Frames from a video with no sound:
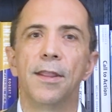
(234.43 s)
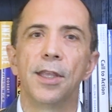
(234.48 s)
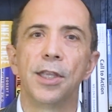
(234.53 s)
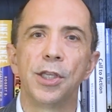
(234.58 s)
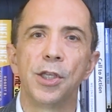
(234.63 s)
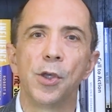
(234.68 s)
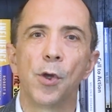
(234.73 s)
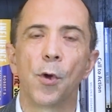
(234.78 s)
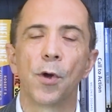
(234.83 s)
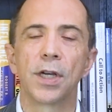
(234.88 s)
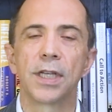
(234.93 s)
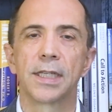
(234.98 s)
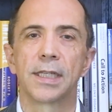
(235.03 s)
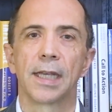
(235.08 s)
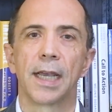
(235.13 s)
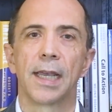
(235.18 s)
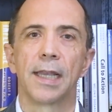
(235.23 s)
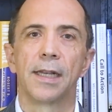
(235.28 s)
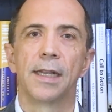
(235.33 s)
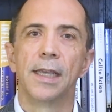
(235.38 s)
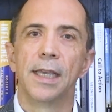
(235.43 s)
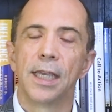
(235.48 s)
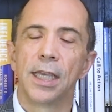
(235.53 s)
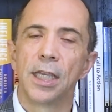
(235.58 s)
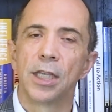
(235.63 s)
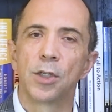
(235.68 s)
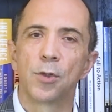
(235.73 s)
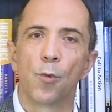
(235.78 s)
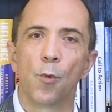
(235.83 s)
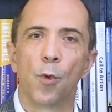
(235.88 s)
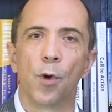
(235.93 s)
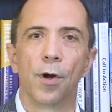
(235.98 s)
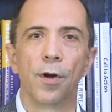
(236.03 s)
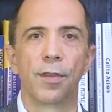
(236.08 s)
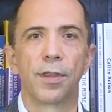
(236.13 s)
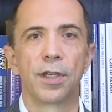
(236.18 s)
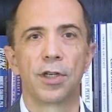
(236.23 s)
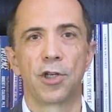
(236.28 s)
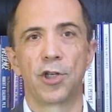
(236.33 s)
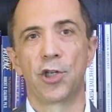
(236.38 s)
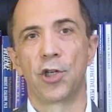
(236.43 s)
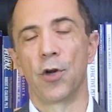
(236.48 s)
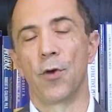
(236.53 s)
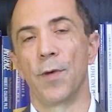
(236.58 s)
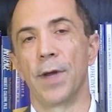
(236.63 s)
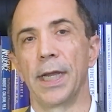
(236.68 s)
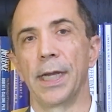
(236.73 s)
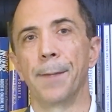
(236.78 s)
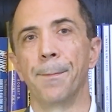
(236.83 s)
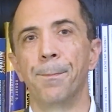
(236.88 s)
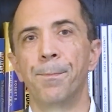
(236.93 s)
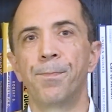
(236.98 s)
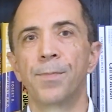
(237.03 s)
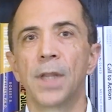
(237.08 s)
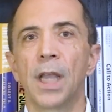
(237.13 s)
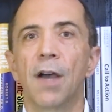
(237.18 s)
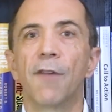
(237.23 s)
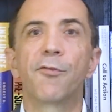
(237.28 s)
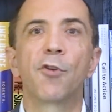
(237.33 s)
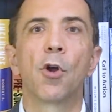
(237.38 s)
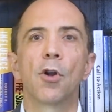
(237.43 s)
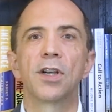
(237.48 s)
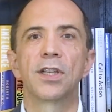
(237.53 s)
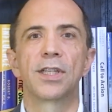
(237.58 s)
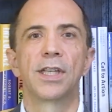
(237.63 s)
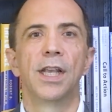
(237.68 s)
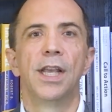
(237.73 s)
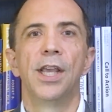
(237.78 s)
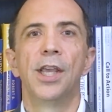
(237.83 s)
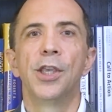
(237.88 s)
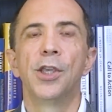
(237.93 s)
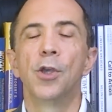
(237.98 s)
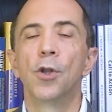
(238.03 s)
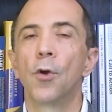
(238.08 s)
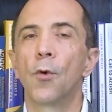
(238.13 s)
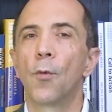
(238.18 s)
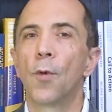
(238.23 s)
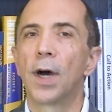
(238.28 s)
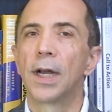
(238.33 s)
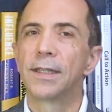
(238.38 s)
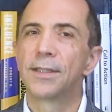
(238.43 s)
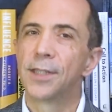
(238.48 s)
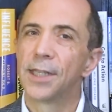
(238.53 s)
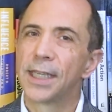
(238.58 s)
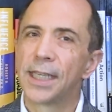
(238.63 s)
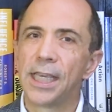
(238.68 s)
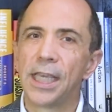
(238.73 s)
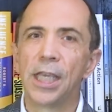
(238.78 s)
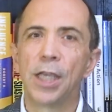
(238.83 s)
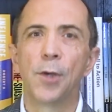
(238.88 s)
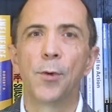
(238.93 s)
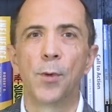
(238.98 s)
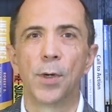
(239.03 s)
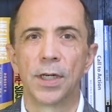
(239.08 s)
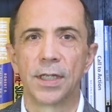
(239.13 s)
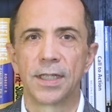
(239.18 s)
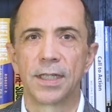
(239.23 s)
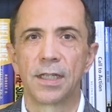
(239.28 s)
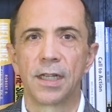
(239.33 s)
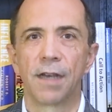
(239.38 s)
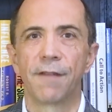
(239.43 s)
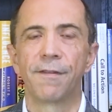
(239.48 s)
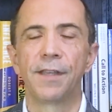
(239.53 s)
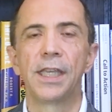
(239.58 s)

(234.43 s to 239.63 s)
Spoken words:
that your site is worth showing. Of course, you don't want to keyword stuff